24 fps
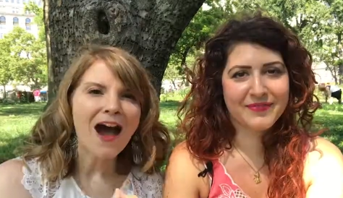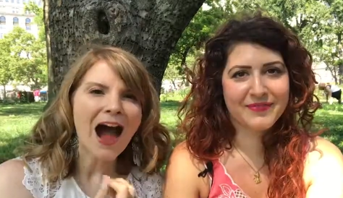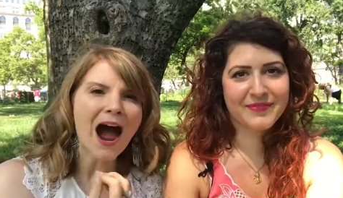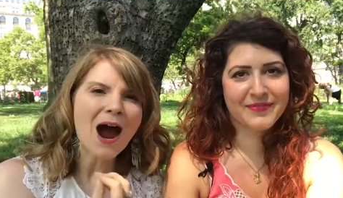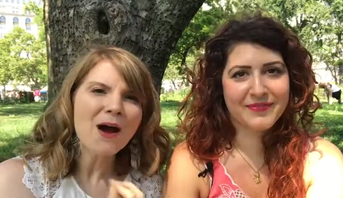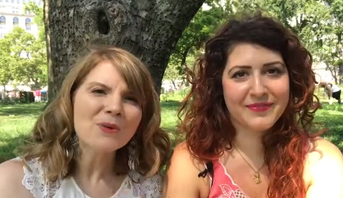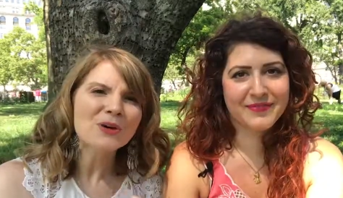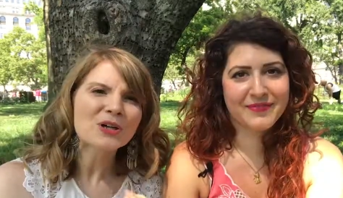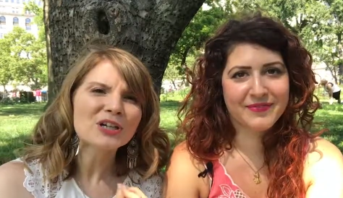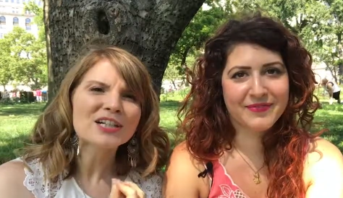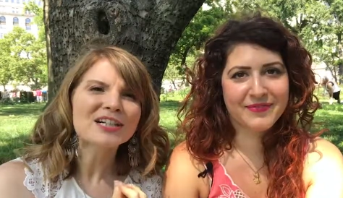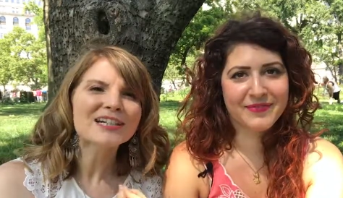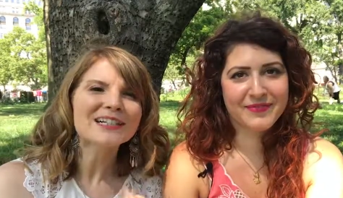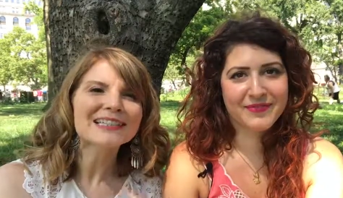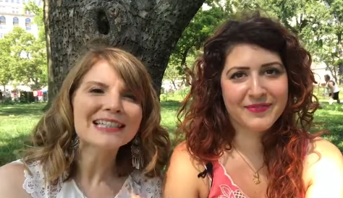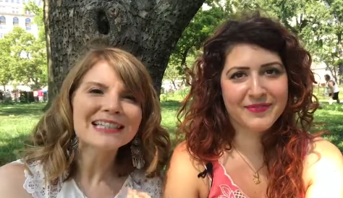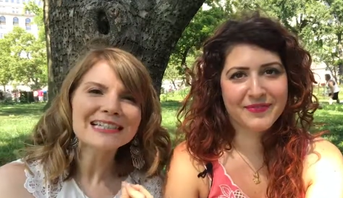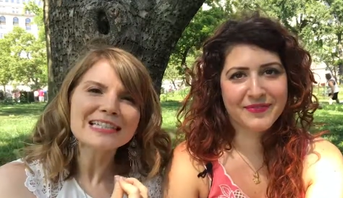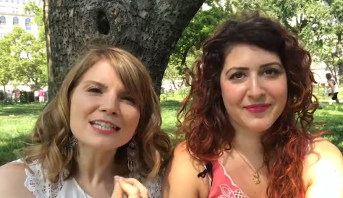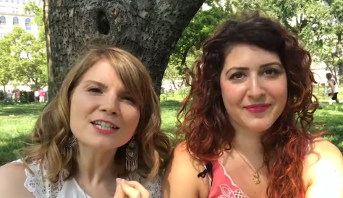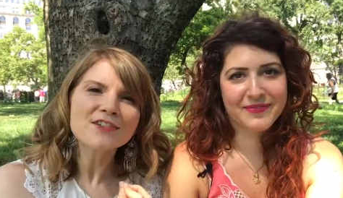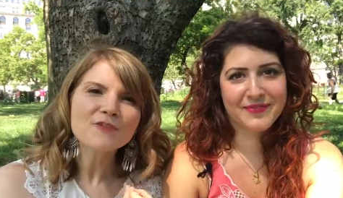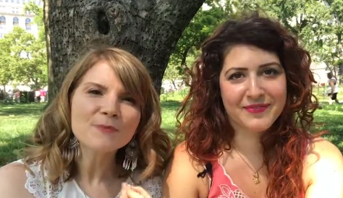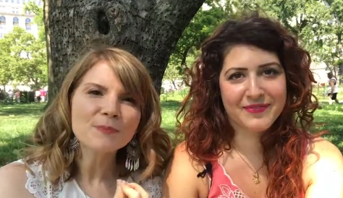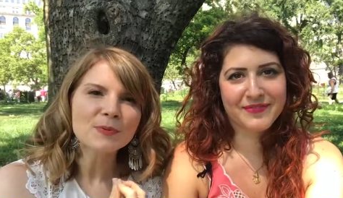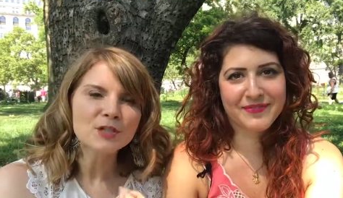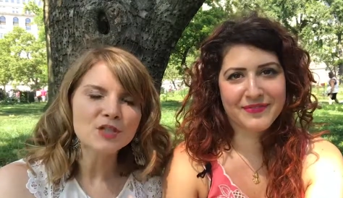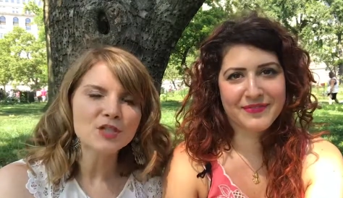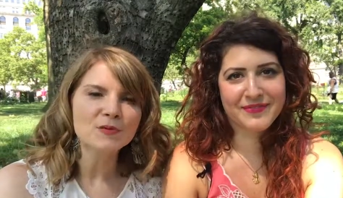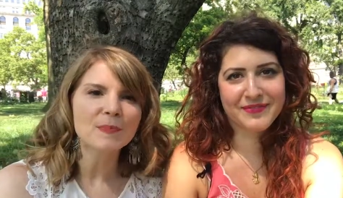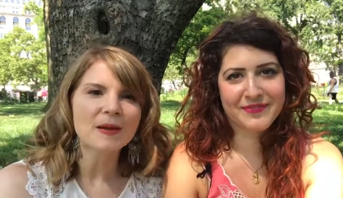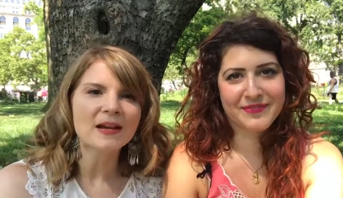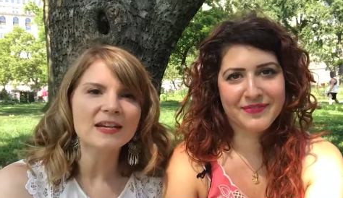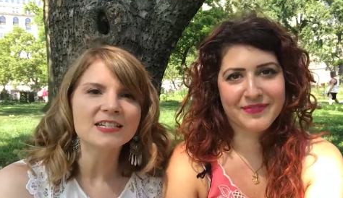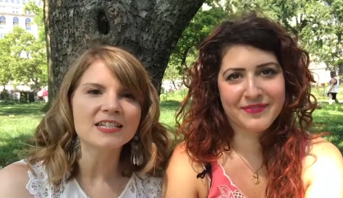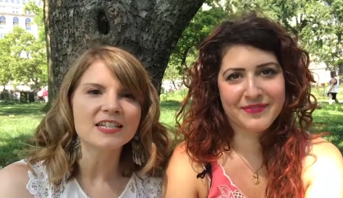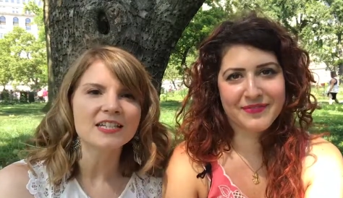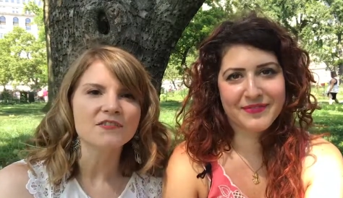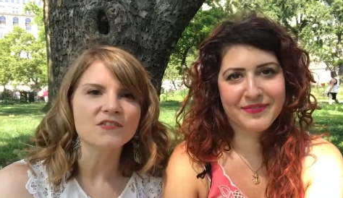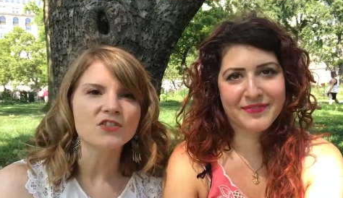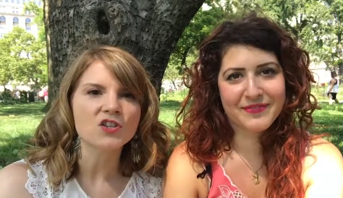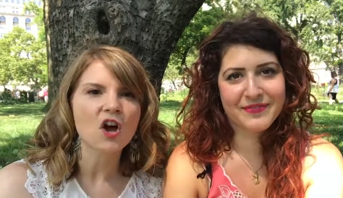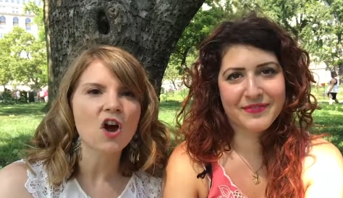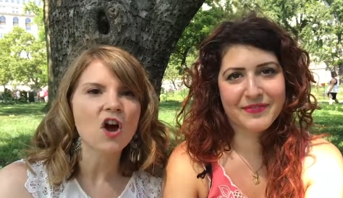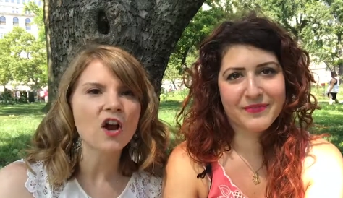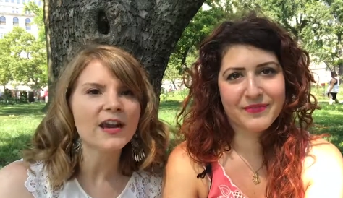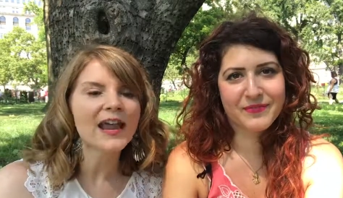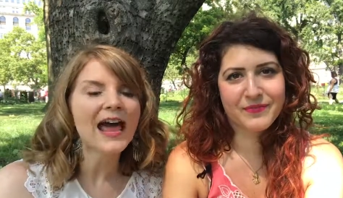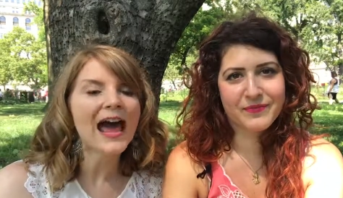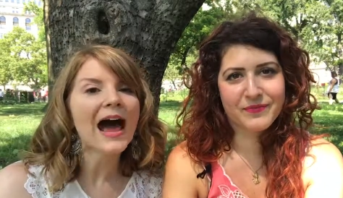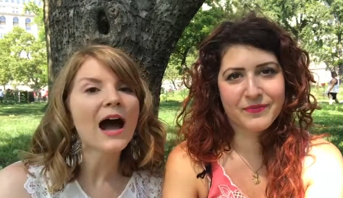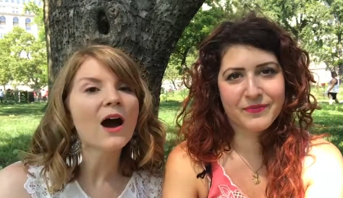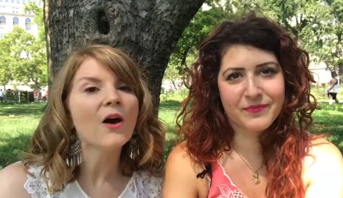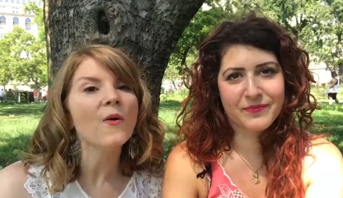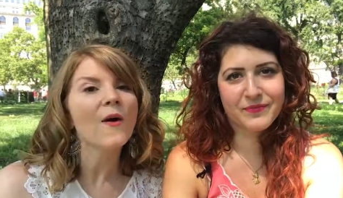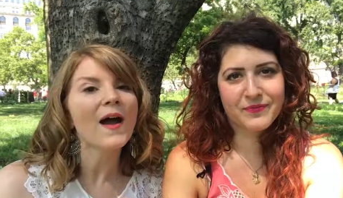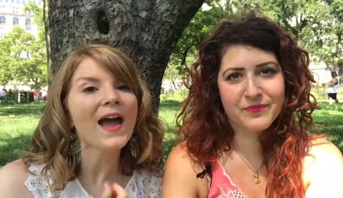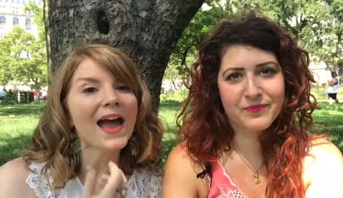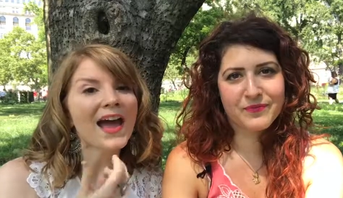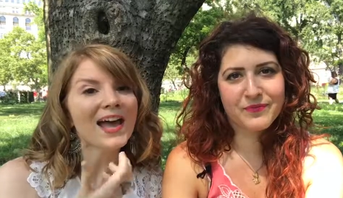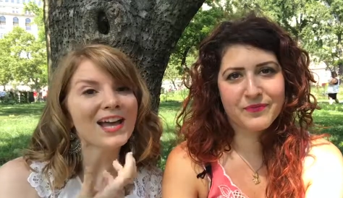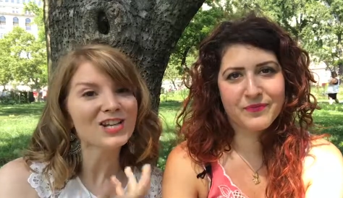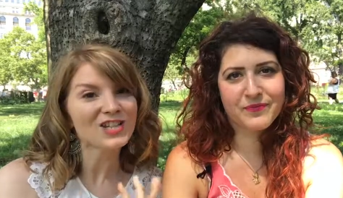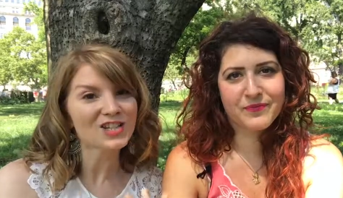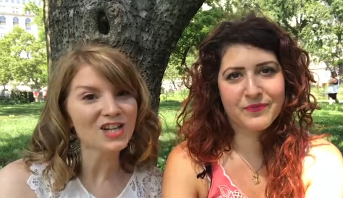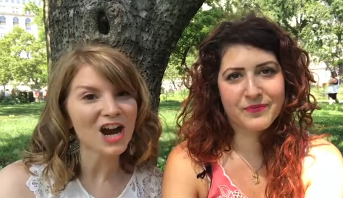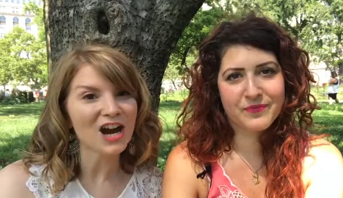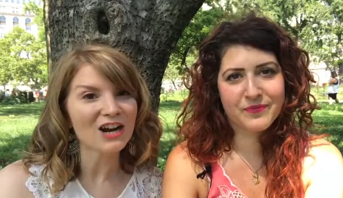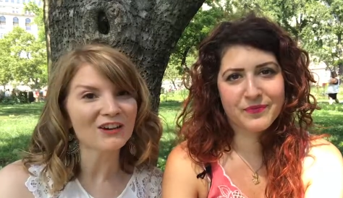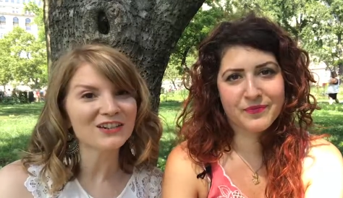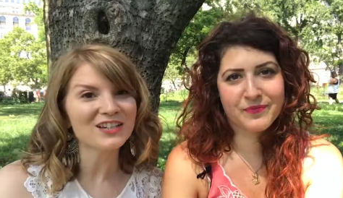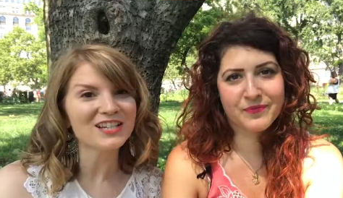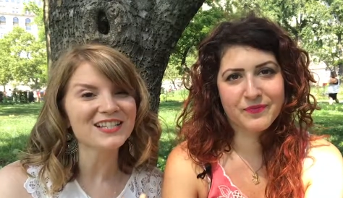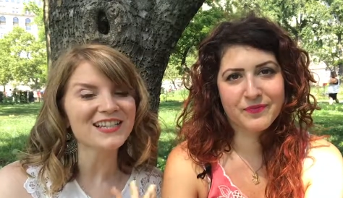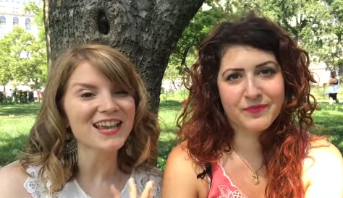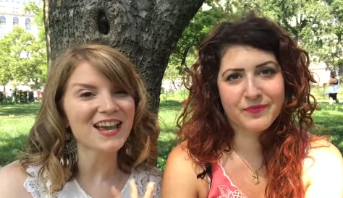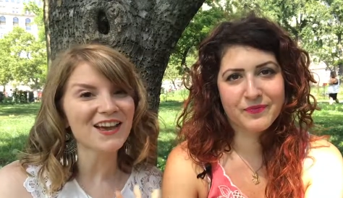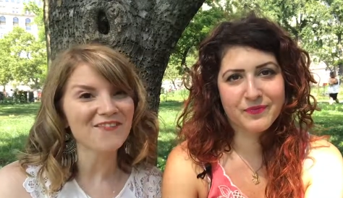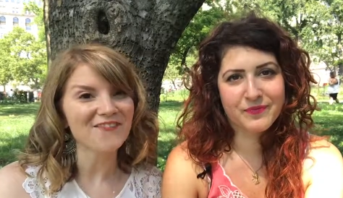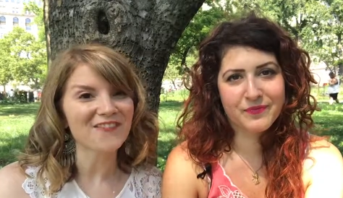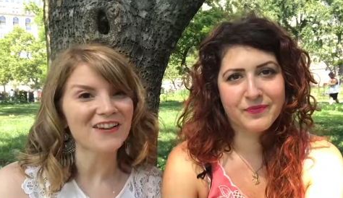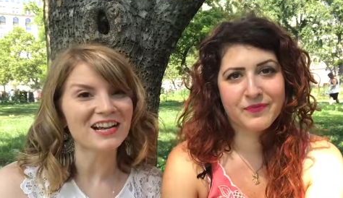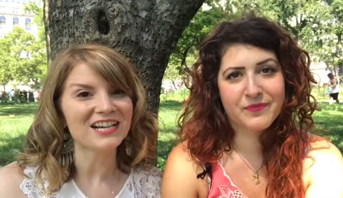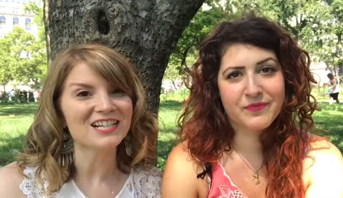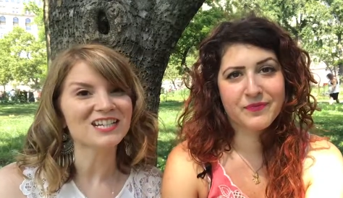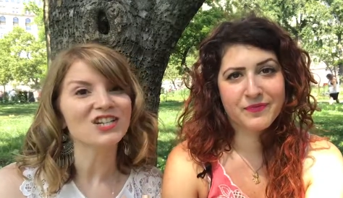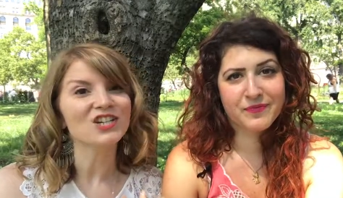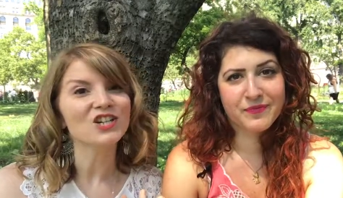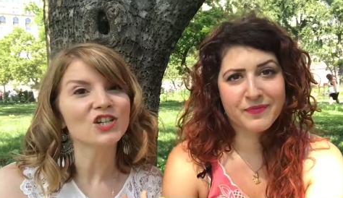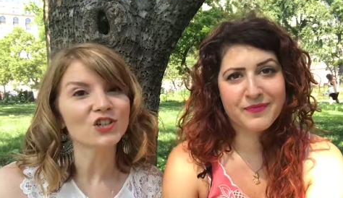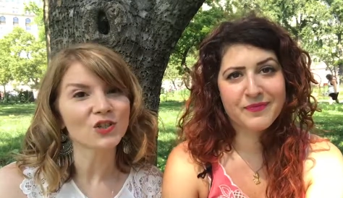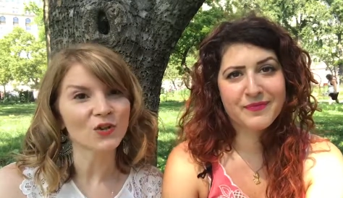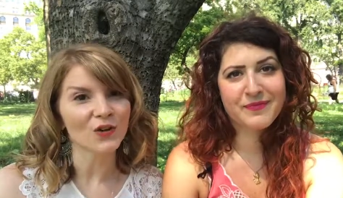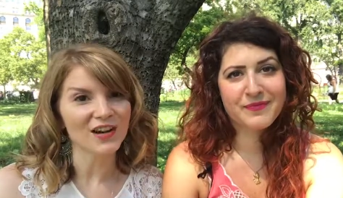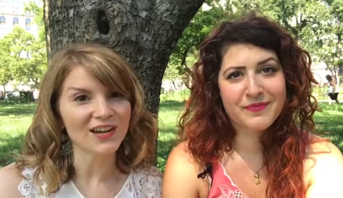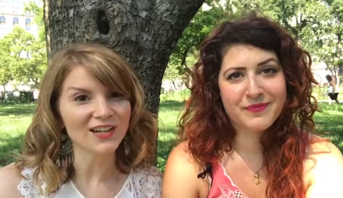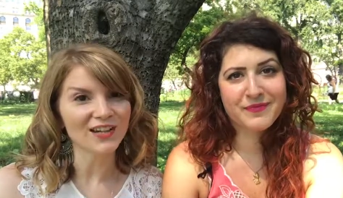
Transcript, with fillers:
Speaker 1: our collective perspectives on how chakras affect your